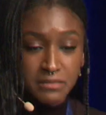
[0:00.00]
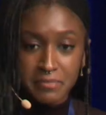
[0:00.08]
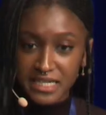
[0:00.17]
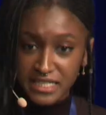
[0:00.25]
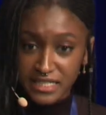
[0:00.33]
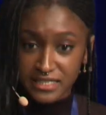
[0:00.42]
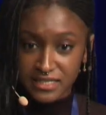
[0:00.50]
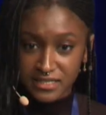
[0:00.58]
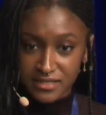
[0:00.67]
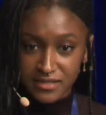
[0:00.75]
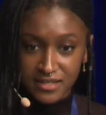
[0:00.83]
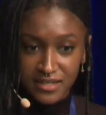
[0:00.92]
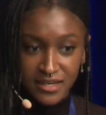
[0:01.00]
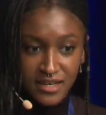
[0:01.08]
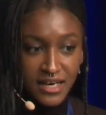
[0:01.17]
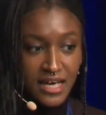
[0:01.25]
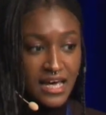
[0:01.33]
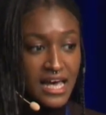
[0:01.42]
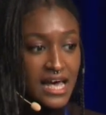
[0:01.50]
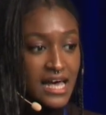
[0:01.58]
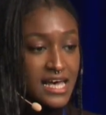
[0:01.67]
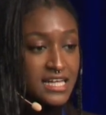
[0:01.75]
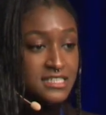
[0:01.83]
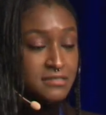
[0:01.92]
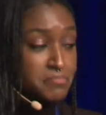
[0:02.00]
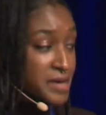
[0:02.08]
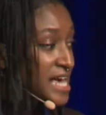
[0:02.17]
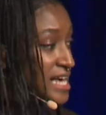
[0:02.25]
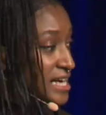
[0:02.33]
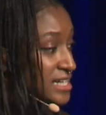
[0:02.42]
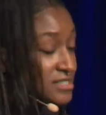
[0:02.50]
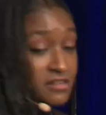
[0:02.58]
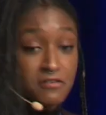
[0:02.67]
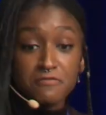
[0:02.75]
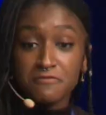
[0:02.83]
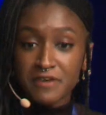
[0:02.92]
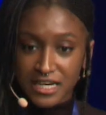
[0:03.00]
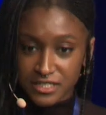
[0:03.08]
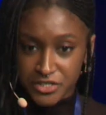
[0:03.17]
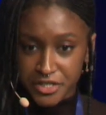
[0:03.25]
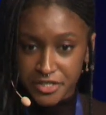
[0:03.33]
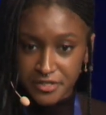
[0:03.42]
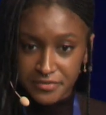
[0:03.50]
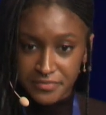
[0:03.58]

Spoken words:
my needs. It makes it faster.